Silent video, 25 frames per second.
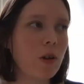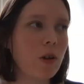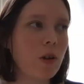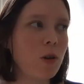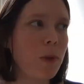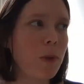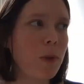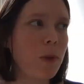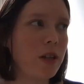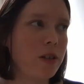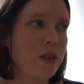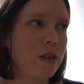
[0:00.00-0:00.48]

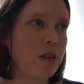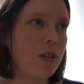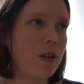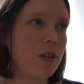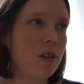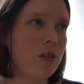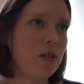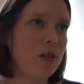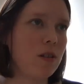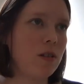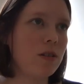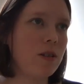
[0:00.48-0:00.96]
going back to
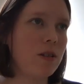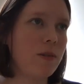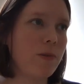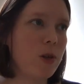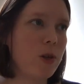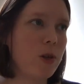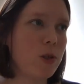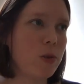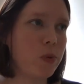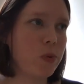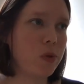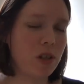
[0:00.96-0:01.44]
the
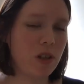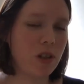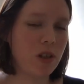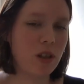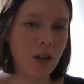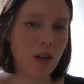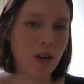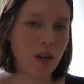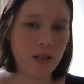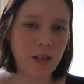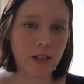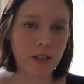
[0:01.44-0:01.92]
difference between
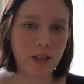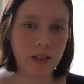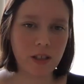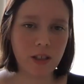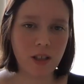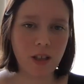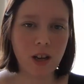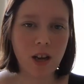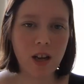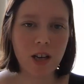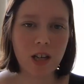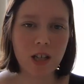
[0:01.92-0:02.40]
the ideal
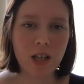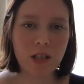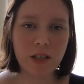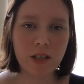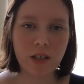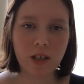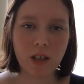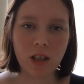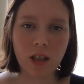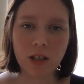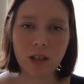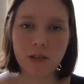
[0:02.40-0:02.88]
and the
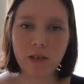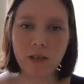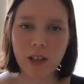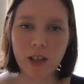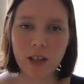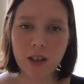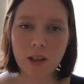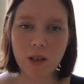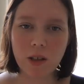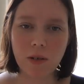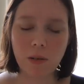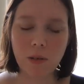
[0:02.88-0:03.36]
non-ideal,
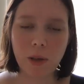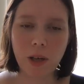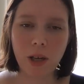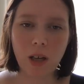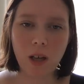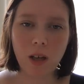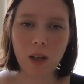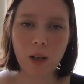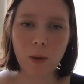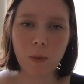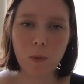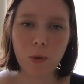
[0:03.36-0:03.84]
right there
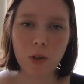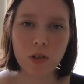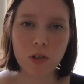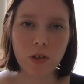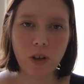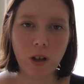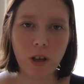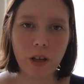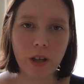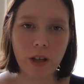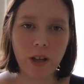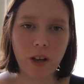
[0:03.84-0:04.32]
we were
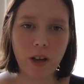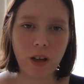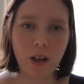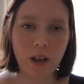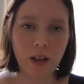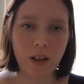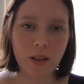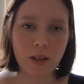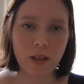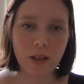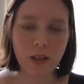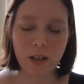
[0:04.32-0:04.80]
drawing
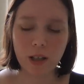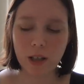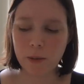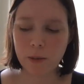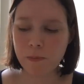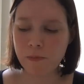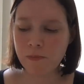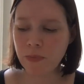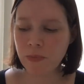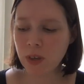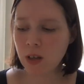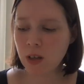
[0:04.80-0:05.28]

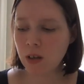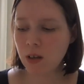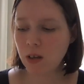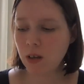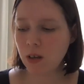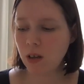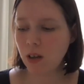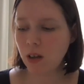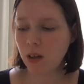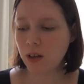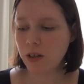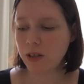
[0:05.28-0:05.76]
on
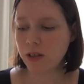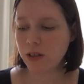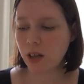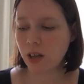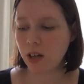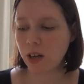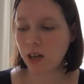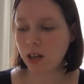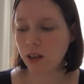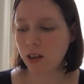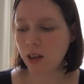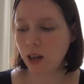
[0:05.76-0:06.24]
a
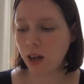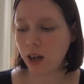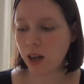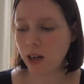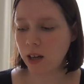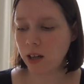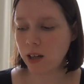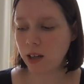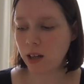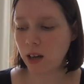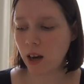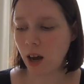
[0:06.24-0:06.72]
study
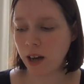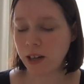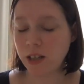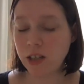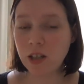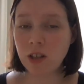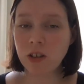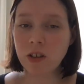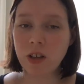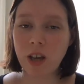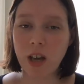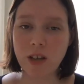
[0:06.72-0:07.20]
that in
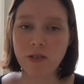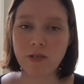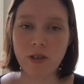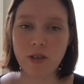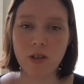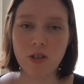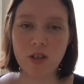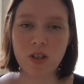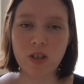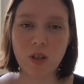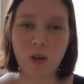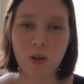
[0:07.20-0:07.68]
ideal
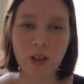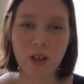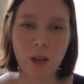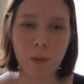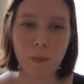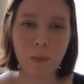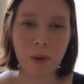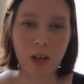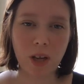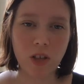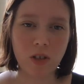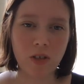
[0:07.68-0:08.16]
cases show
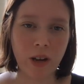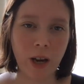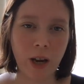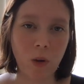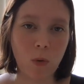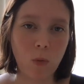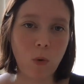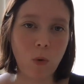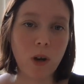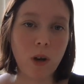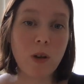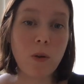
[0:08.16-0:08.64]
that
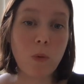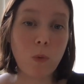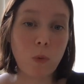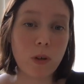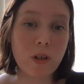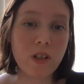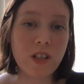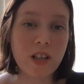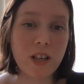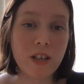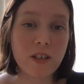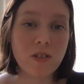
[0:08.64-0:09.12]
PageRank what
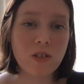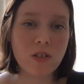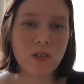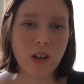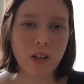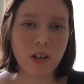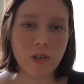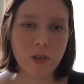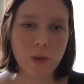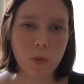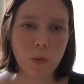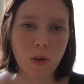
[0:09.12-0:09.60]
is
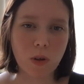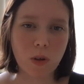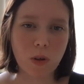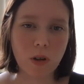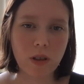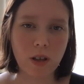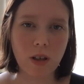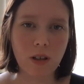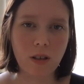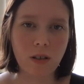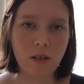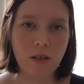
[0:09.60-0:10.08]

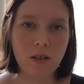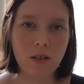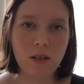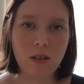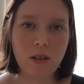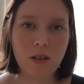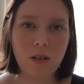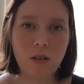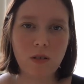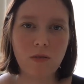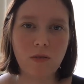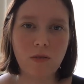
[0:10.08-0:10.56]
trustworthy,
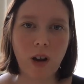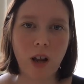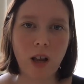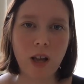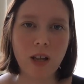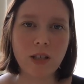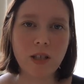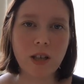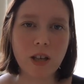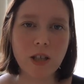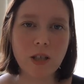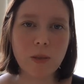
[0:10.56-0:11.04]
right?
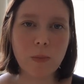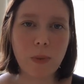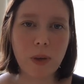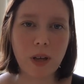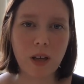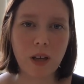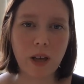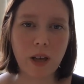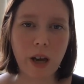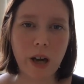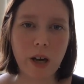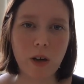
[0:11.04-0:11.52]
It does
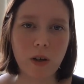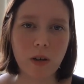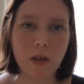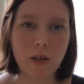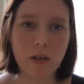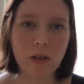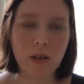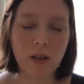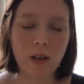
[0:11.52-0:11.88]
pick out